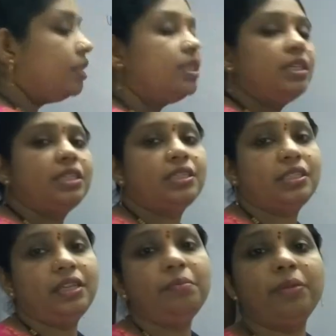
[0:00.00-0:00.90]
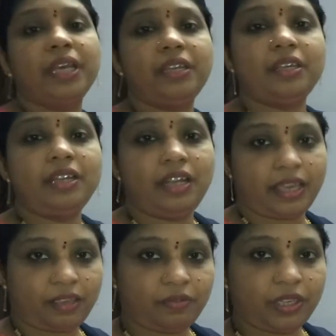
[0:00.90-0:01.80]
This is the binary
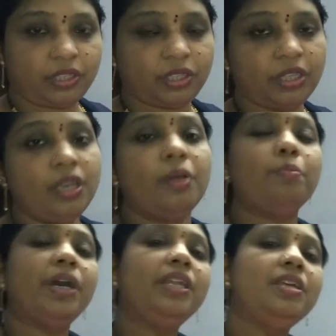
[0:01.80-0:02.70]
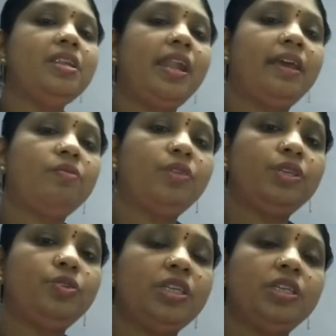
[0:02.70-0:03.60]
language. Binary
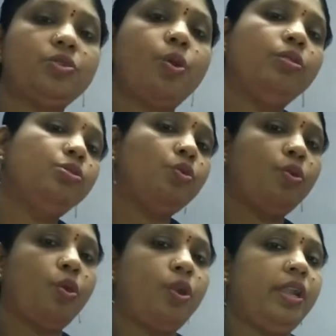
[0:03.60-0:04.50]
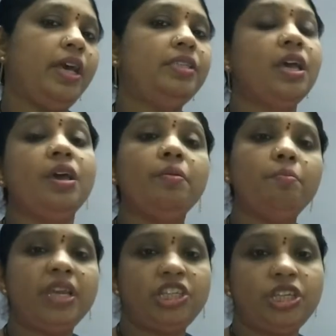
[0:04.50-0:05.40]
language is also called as
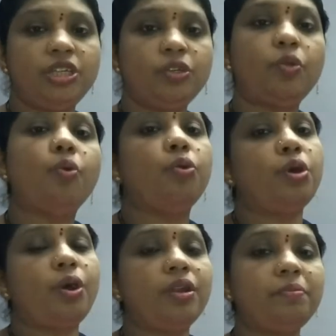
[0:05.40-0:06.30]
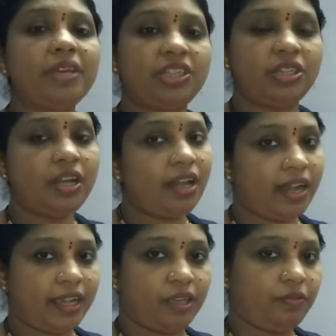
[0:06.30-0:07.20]
machine code or machine
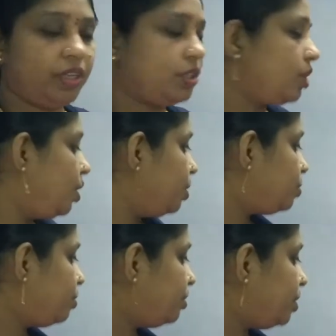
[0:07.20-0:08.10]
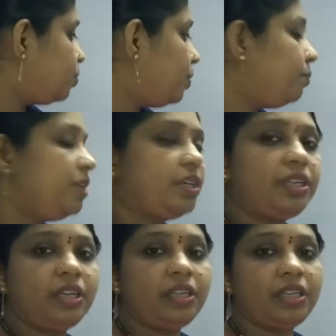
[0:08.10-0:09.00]
language. So this will be
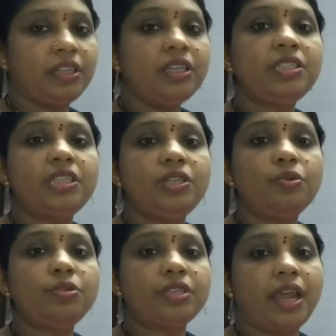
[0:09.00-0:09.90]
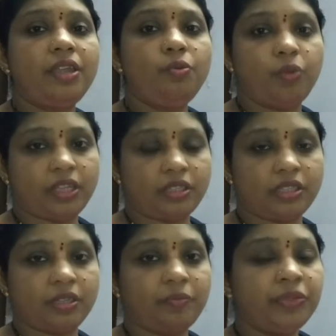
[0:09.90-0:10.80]
written in the zeros and
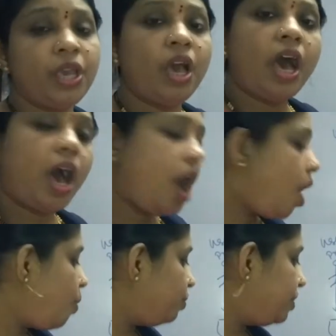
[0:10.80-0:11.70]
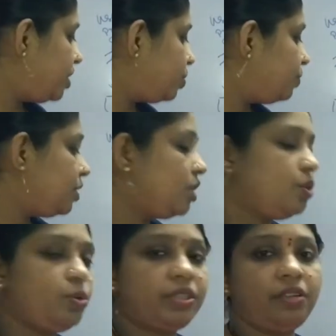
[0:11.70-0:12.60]
ones. How these
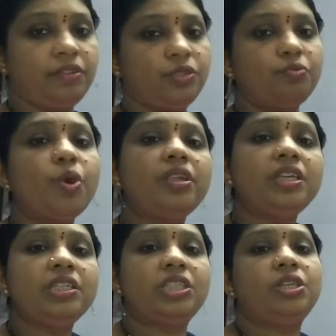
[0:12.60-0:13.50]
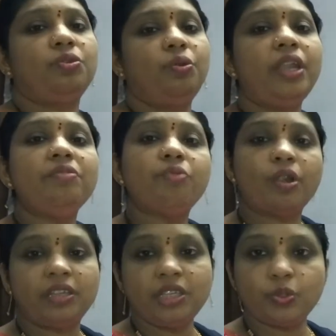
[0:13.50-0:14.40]
zeros and ones? What is 0 and
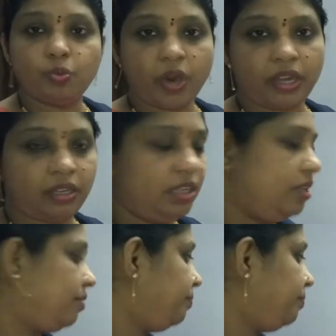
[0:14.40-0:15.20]
what is 1 here?